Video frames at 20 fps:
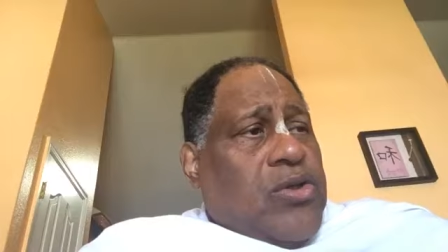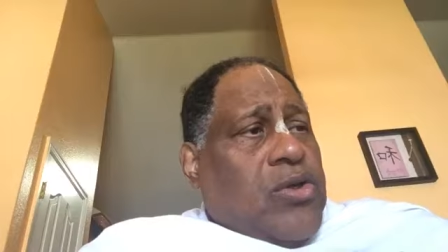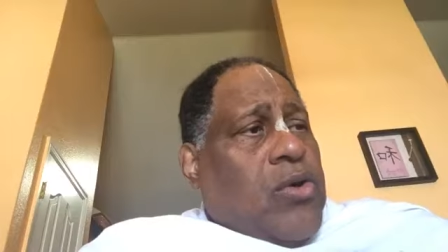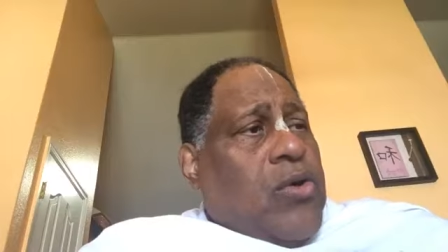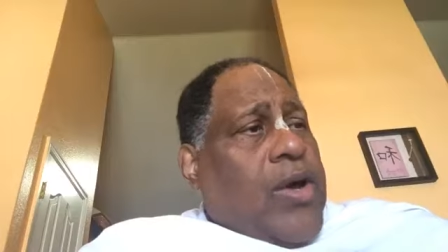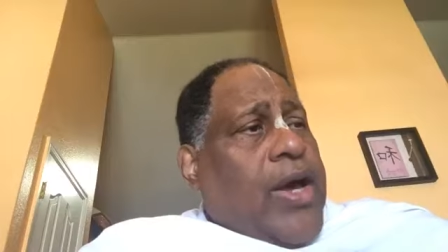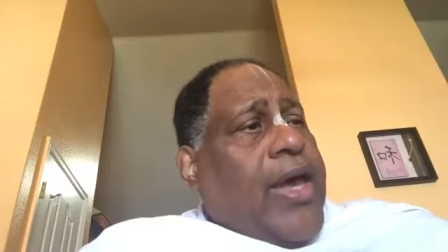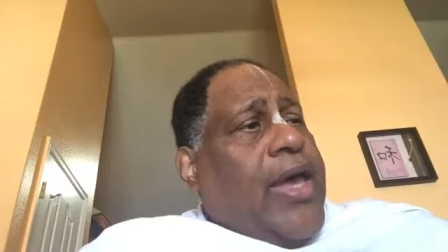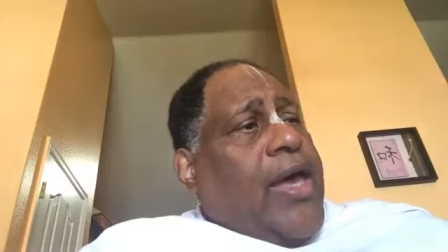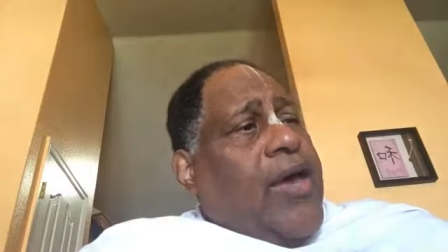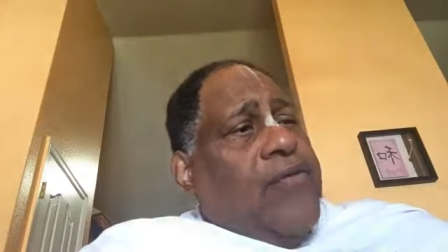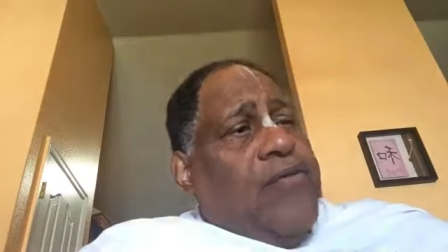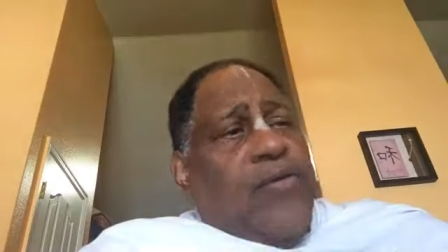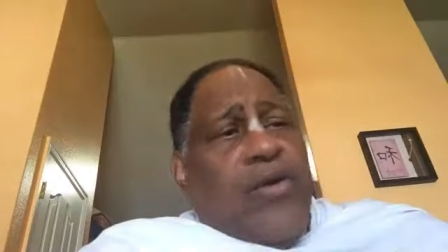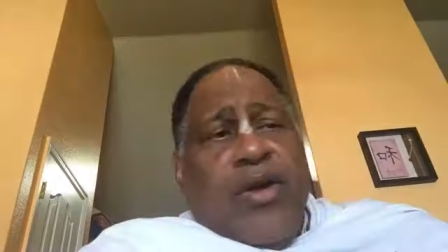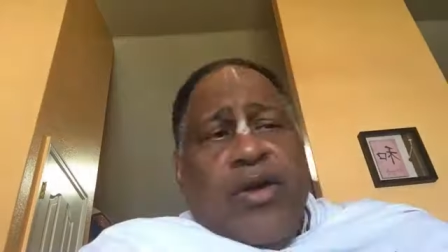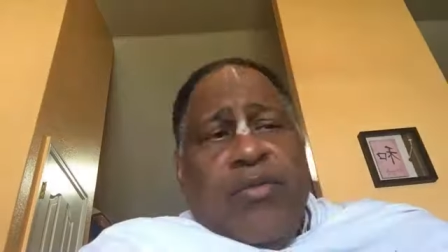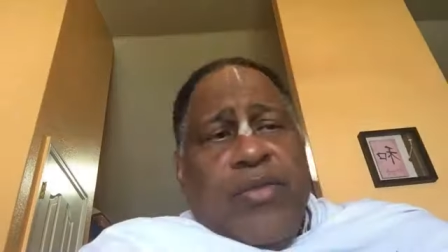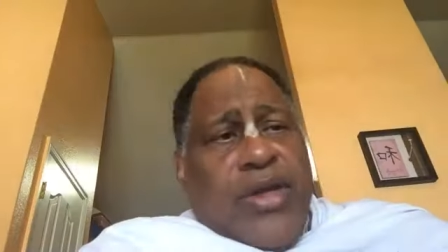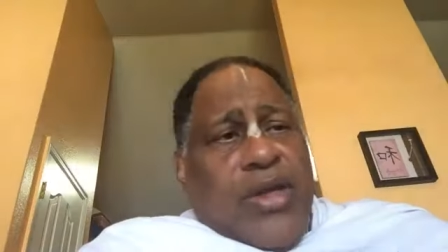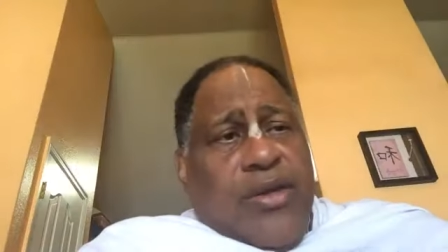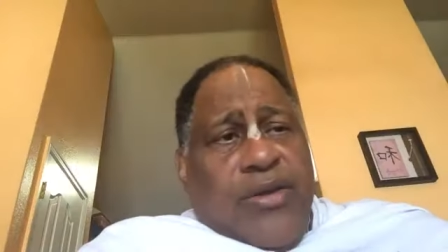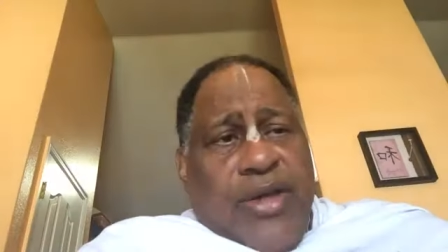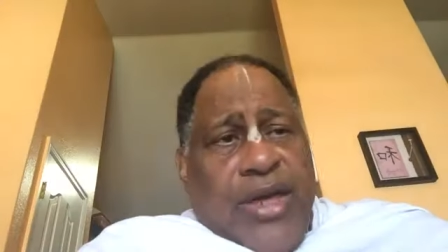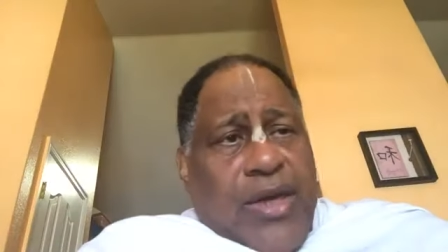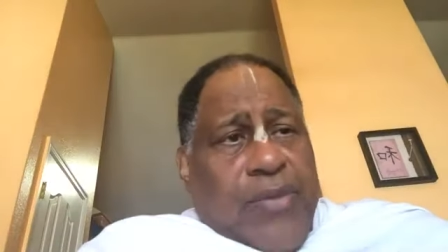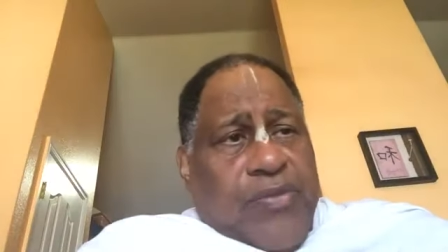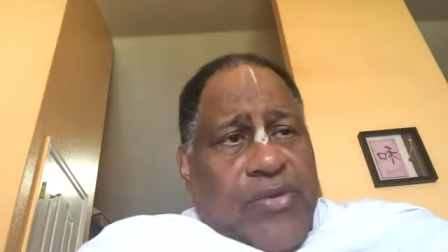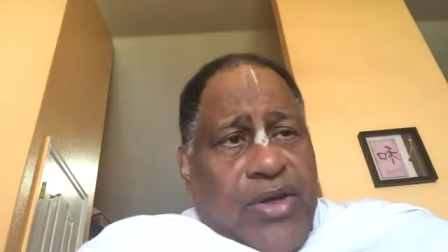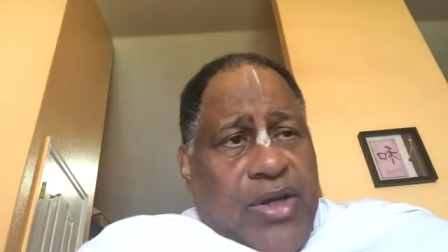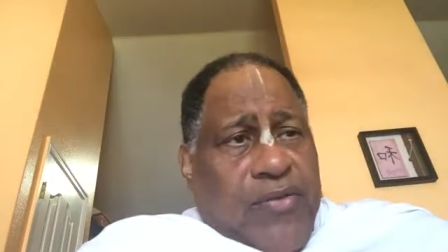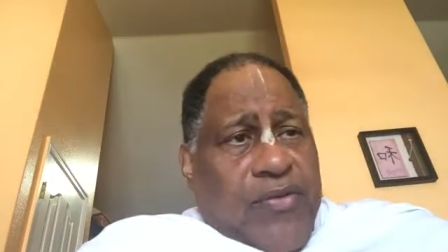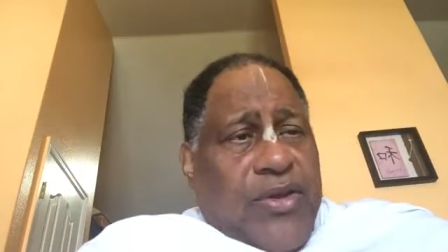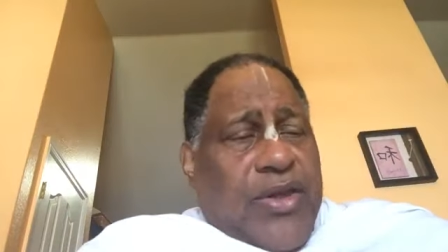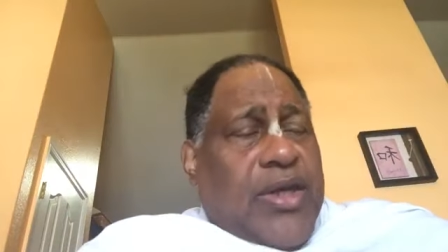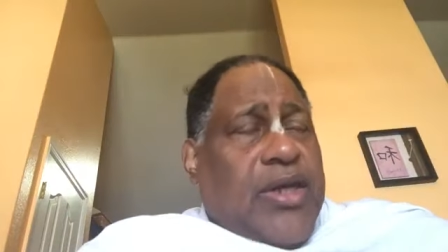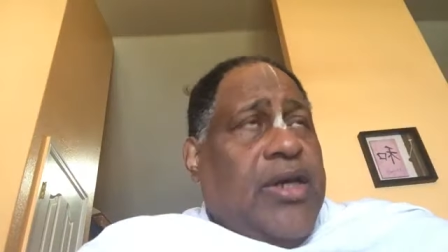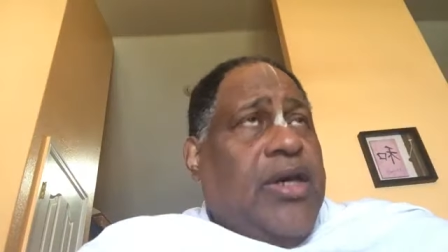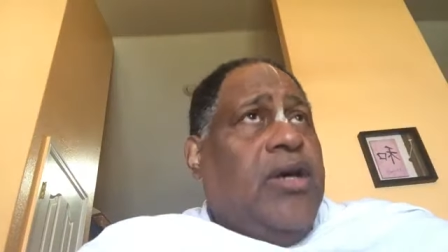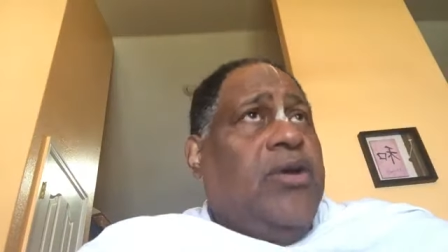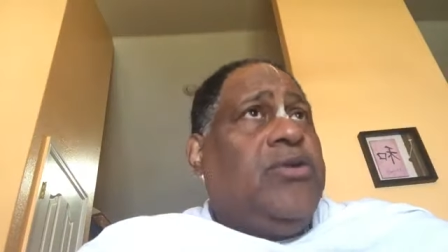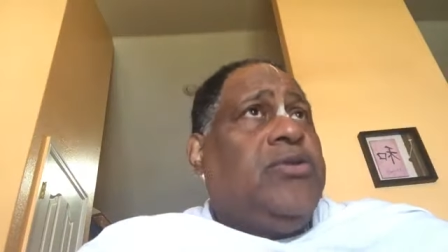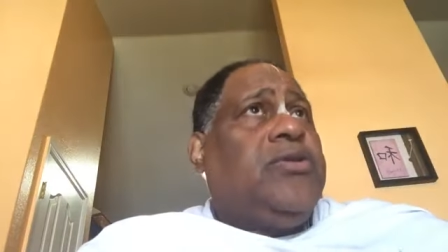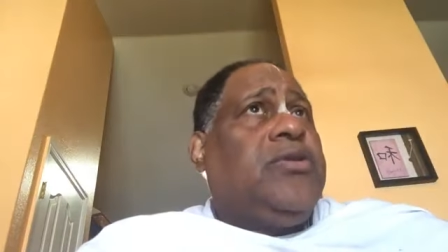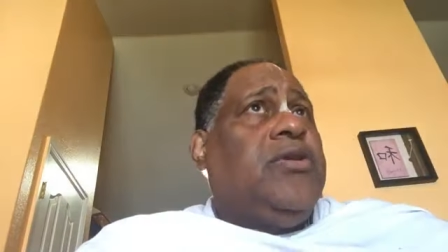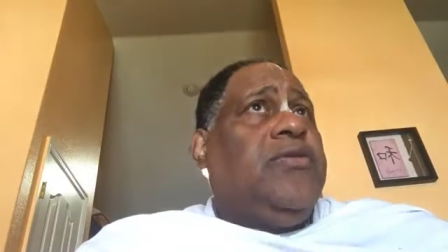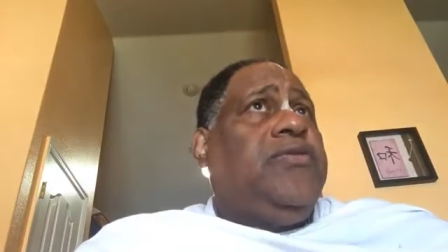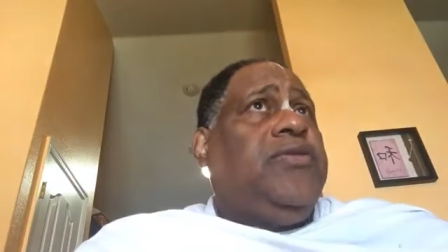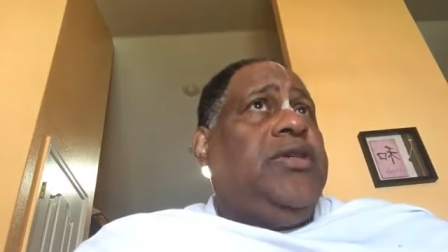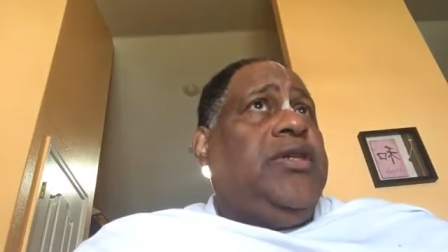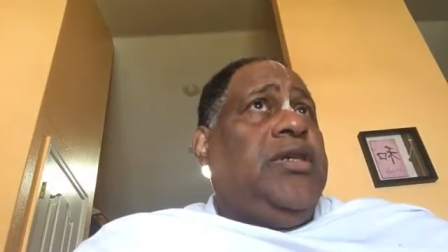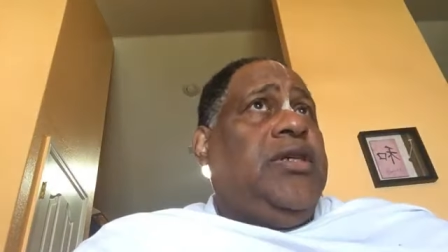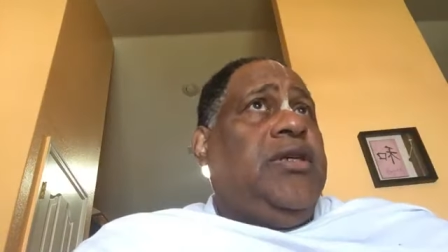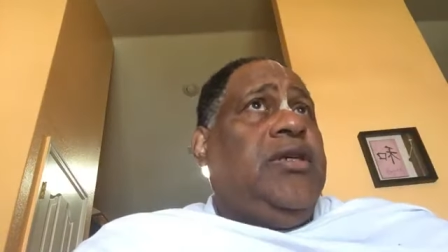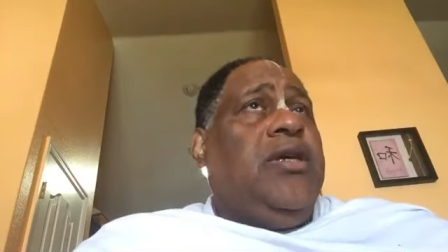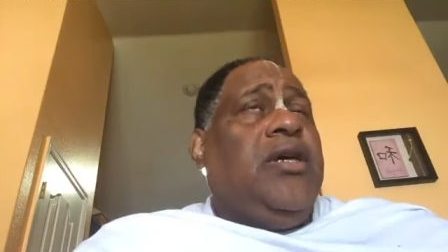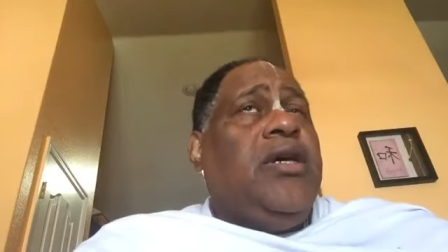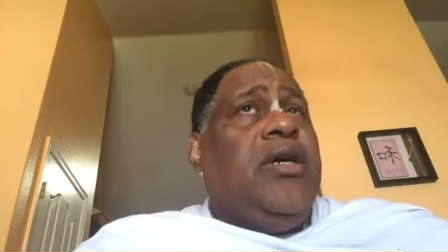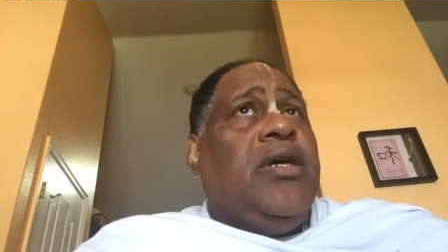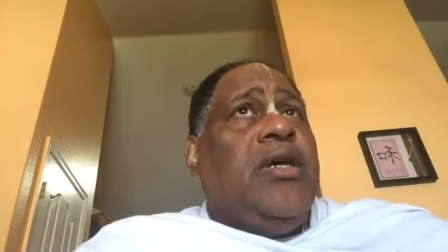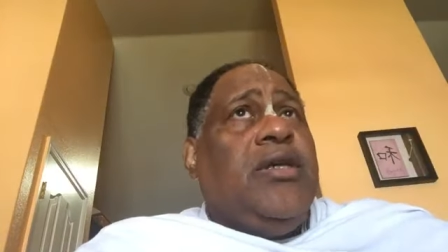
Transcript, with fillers: So I have very many tapes and everything else of the